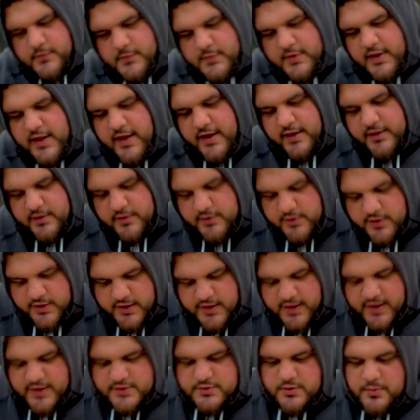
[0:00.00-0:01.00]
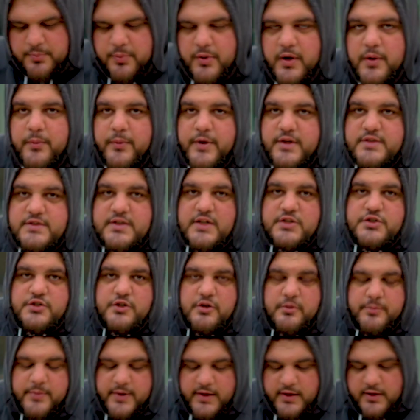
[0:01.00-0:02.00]
Then you're gonna get to a point where it's touching
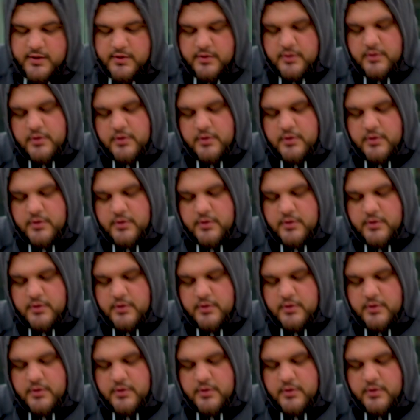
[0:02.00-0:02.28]
your meat.